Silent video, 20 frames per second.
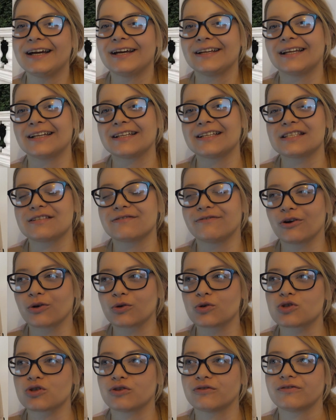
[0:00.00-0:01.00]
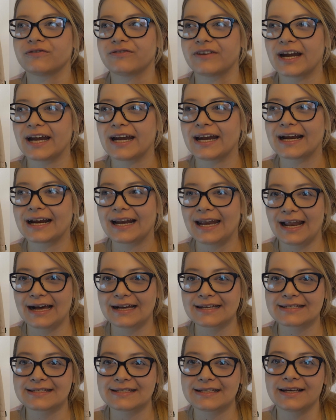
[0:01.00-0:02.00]
that it's focused on very
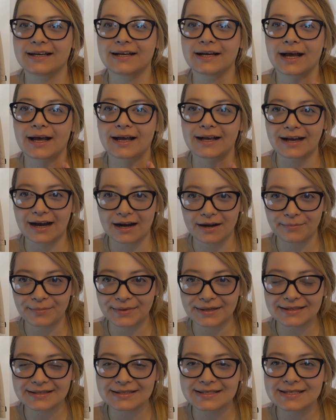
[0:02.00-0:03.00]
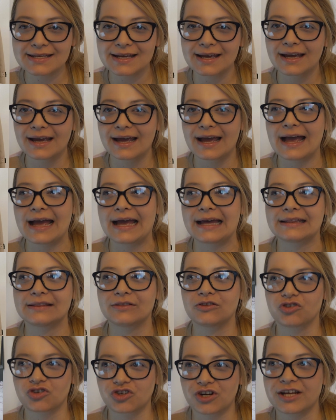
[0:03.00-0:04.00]
classic garments,
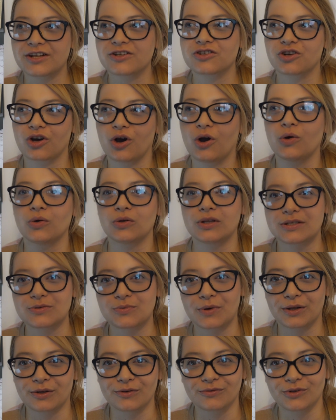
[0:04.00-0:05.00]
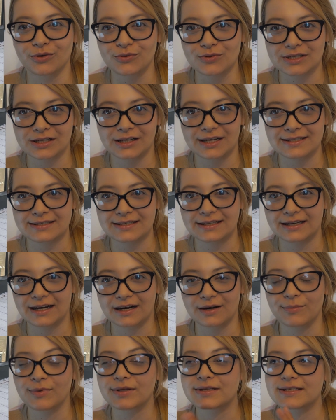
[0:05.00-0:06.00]
and trench coat is one of those classic
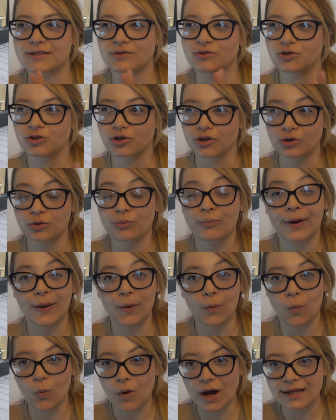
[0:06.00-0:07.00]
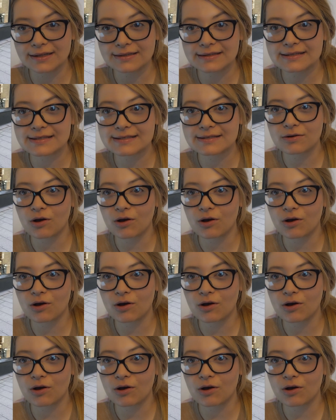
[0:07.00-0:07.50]
garments that you're going to buy once,